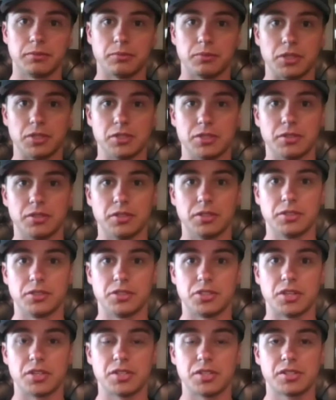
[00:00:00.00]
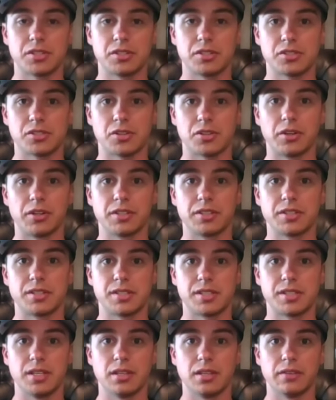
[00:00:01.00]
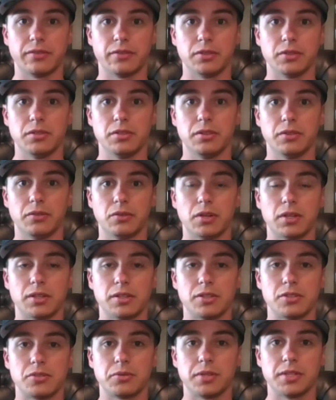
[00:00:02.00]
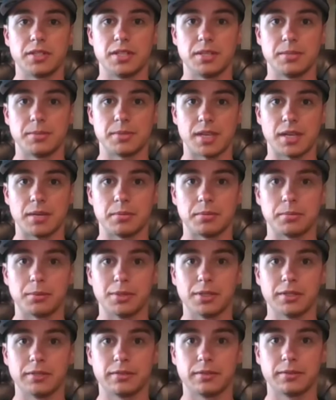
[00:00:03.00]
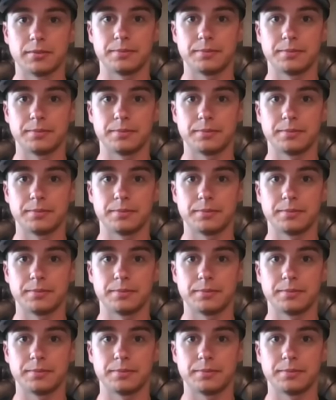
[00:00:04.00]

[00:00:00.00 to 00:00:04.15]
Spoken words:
you're just starting to see the fruit of what the 20 team is capable of.